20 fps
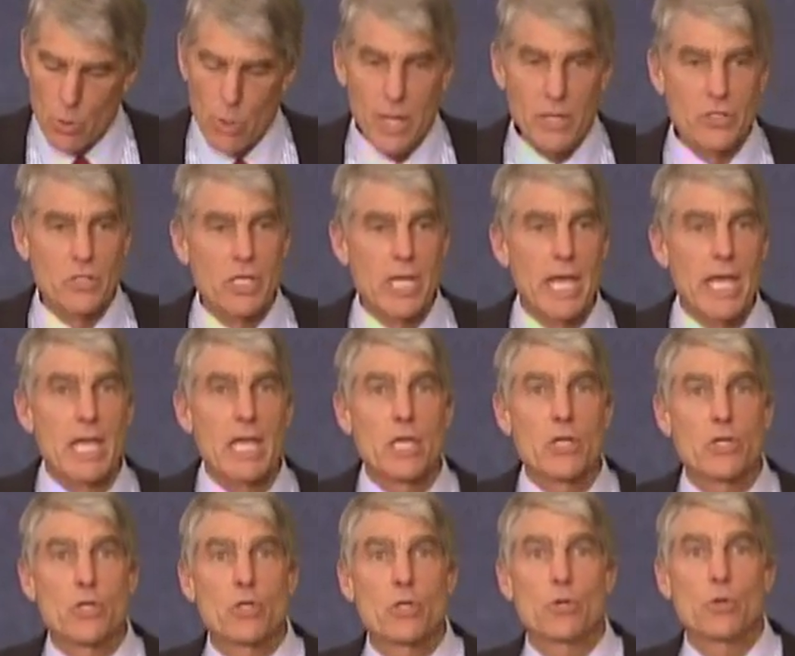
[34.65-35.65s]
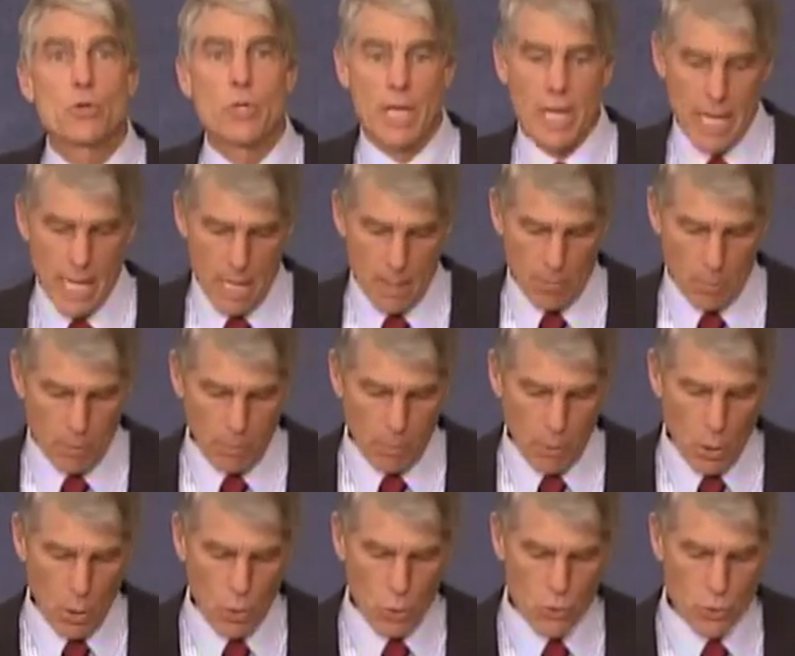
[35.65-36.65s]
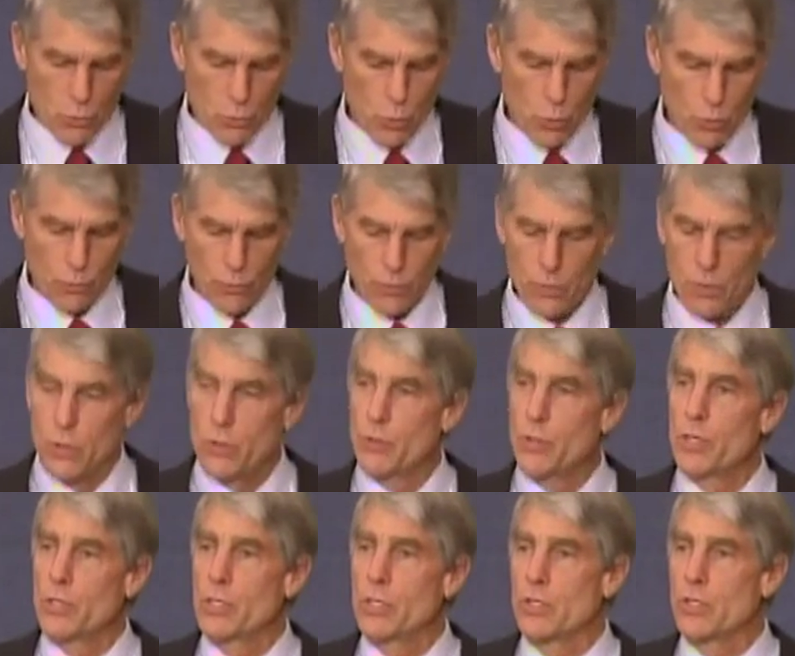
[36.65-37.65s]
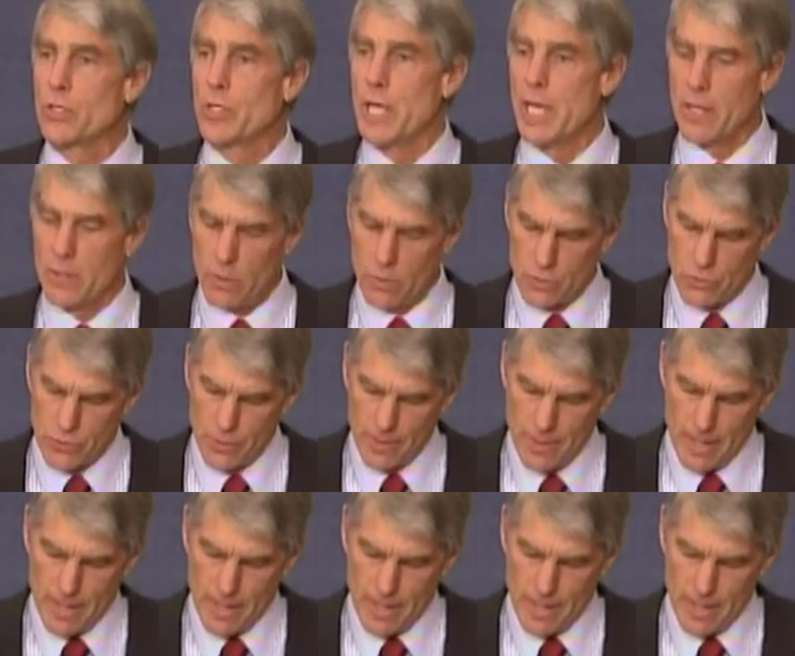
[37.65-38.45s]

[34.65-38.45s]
USDA issued a proposed rule for nutrition standards